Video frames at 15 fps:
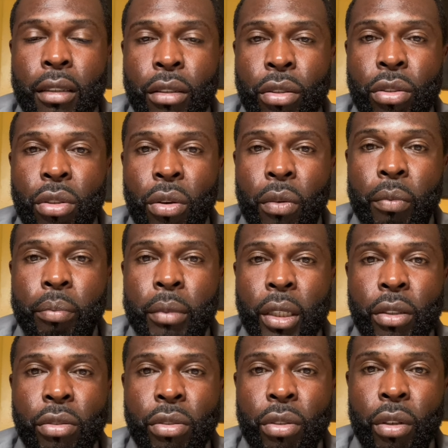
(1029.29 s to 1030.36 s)
So
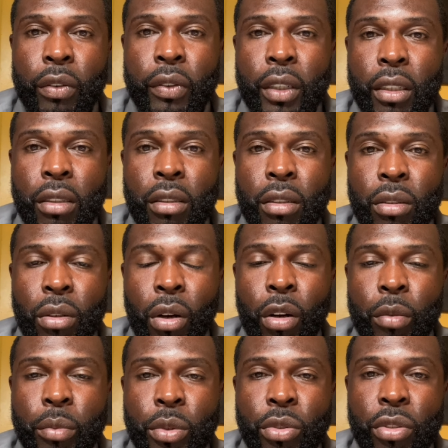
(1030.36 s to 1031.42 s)
mail surveys is
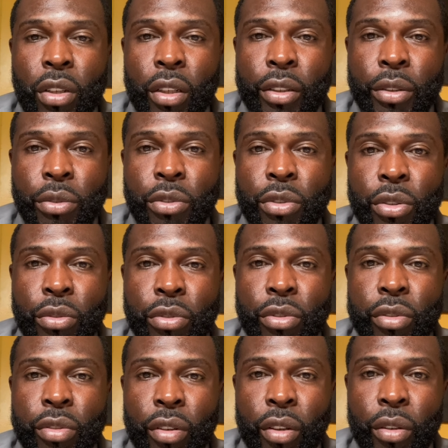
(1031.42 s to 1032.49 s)
almost a little too
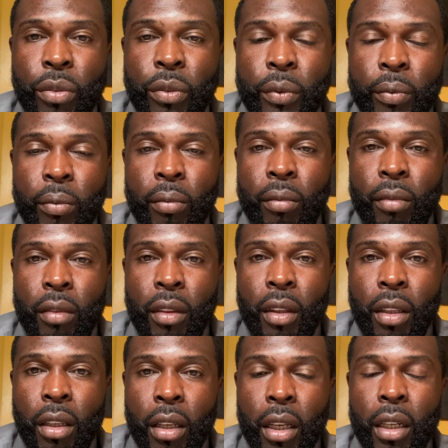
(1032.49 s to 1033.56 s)
slow.
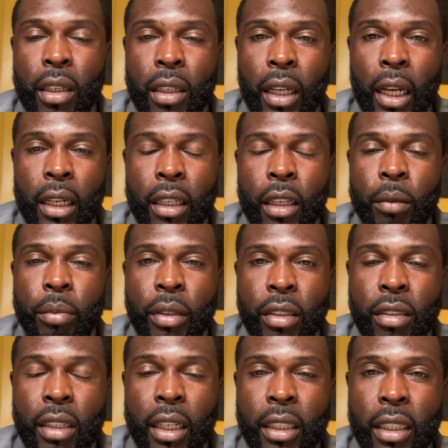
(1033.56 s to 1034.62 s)
And a lot of
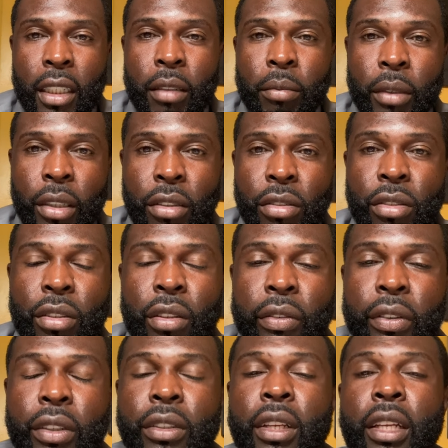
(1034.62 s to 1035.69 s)
companies that did mail
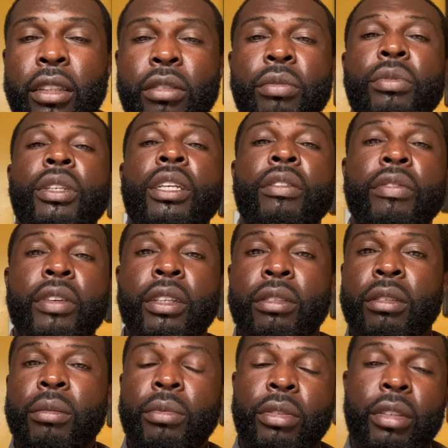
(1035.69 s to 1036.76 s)
surveys had to
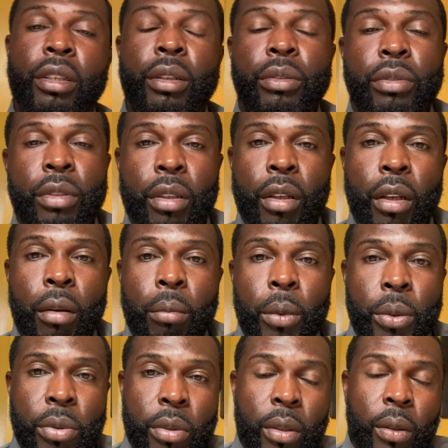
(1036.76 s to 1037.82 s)
reinvest themselves.
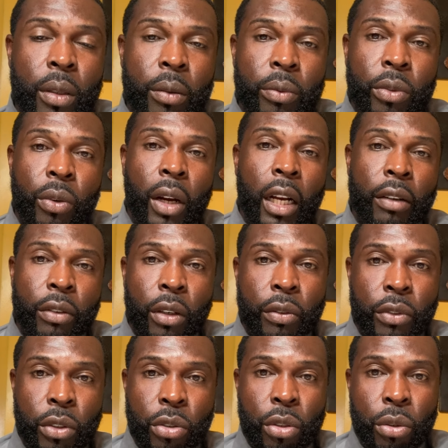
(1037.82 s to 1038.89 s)
Most of them thrive off
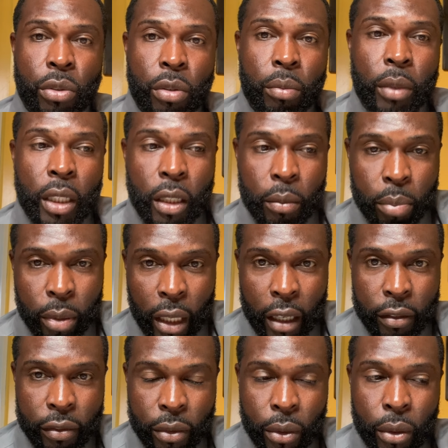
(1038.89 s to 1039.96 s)
the social media
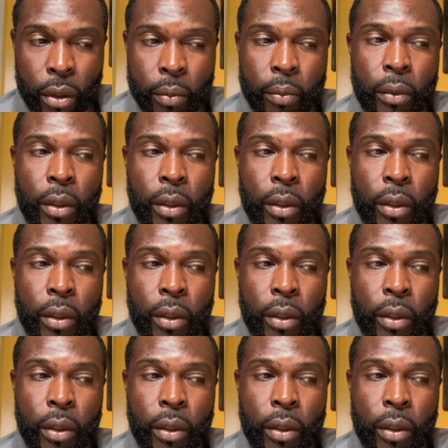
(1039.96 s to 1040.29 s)
platform.